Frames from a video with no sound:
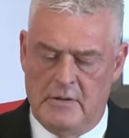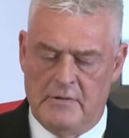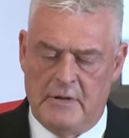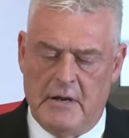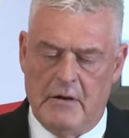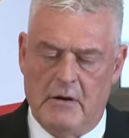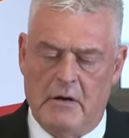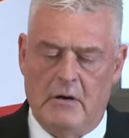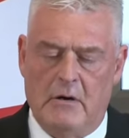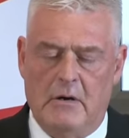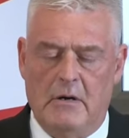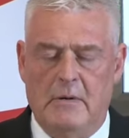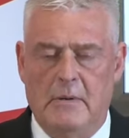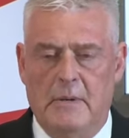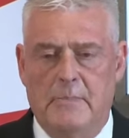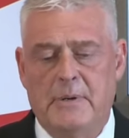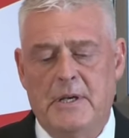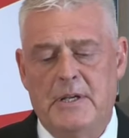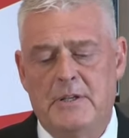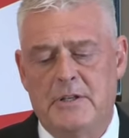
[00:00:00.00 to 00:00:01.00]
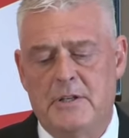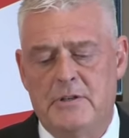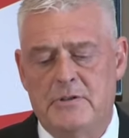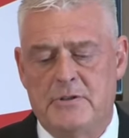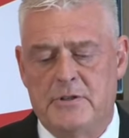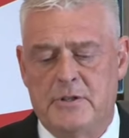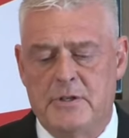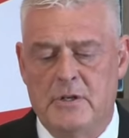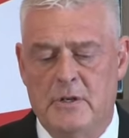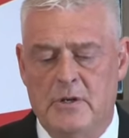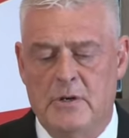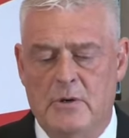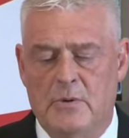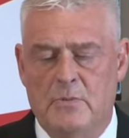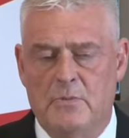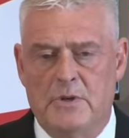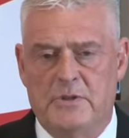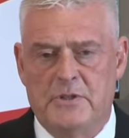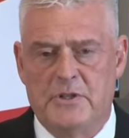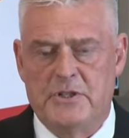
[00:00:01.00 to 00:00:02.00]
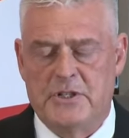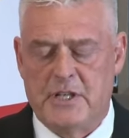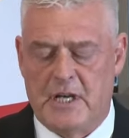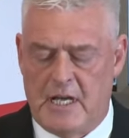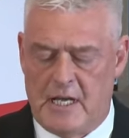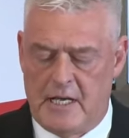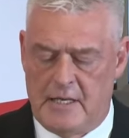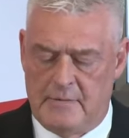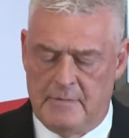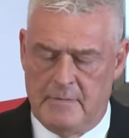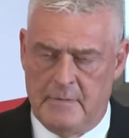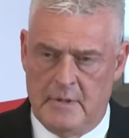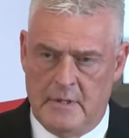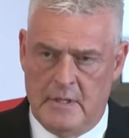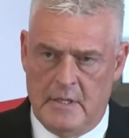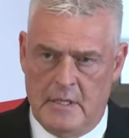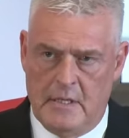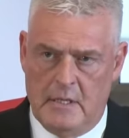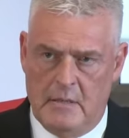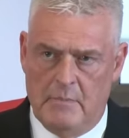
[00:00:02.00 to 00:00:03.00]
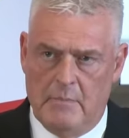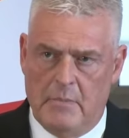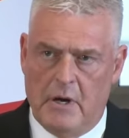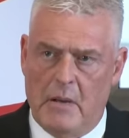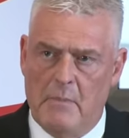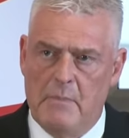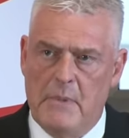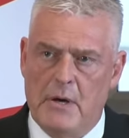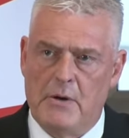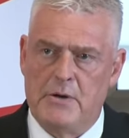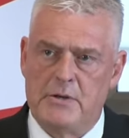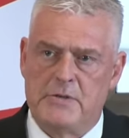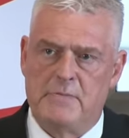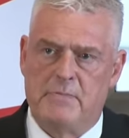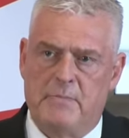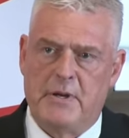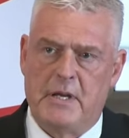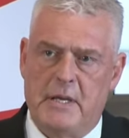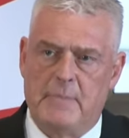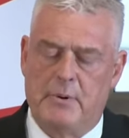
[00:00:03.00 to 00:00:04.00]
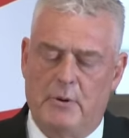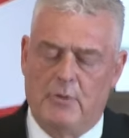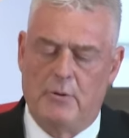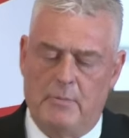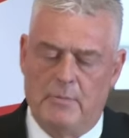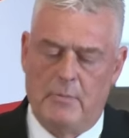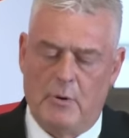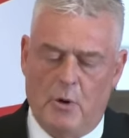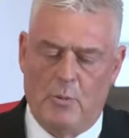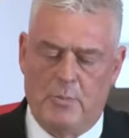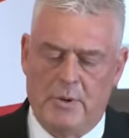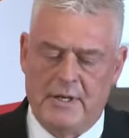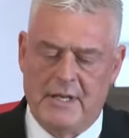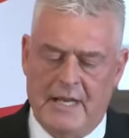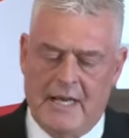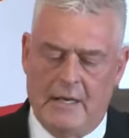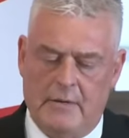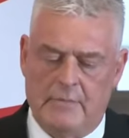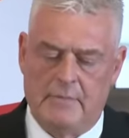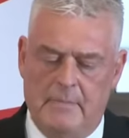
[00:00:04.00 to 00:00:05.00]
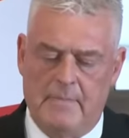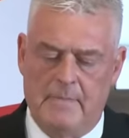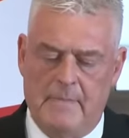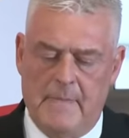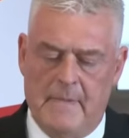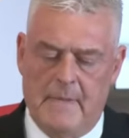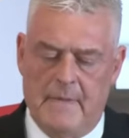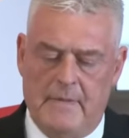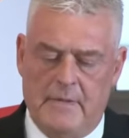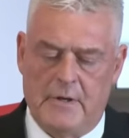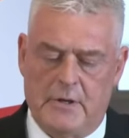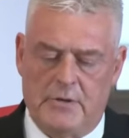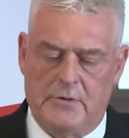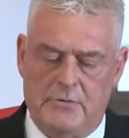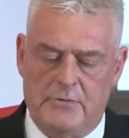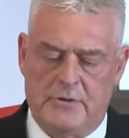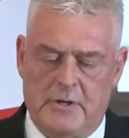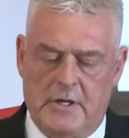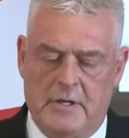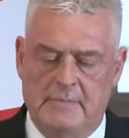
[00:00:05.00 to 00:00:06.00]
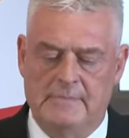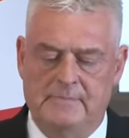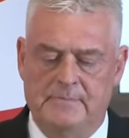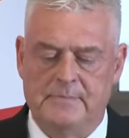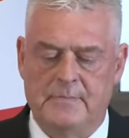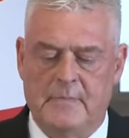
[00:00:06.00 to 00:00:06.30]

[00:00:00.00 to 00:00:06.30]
There are opinions which are shared by millions of people up and down the country.